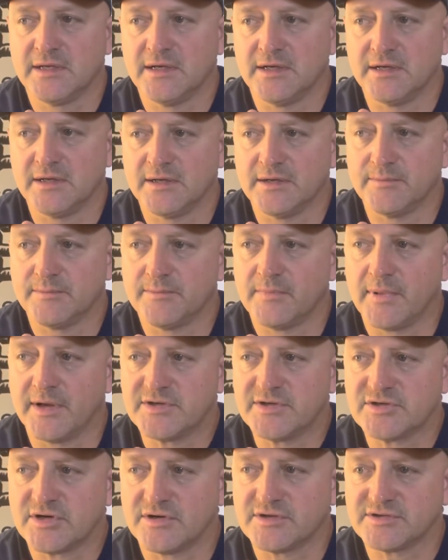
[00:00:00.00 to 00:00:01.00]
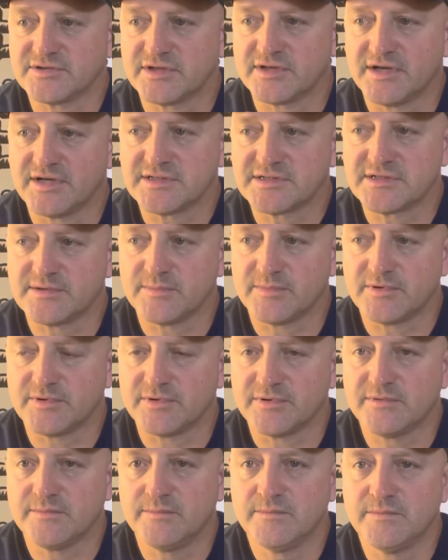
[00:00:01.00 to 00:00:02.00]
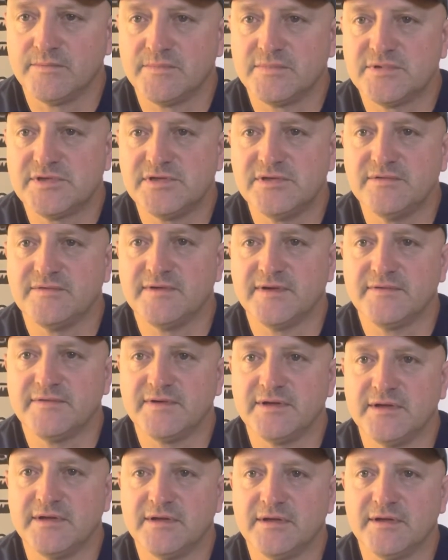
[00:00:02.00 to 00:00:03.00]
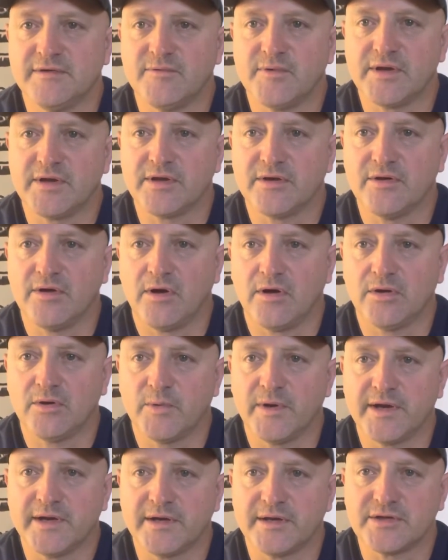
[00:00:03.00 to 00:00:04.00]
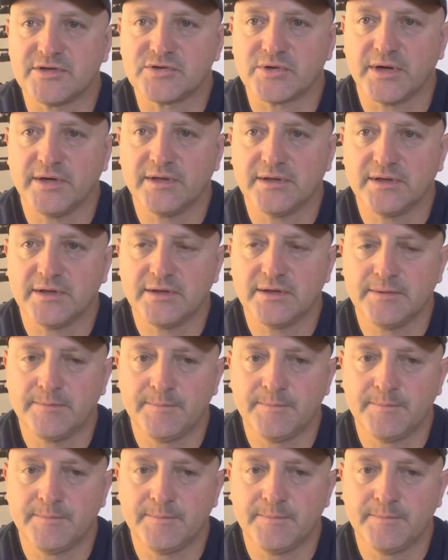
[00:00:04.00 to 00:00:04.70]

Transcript: I charge the customer $250 if we can haul it away in a trailer,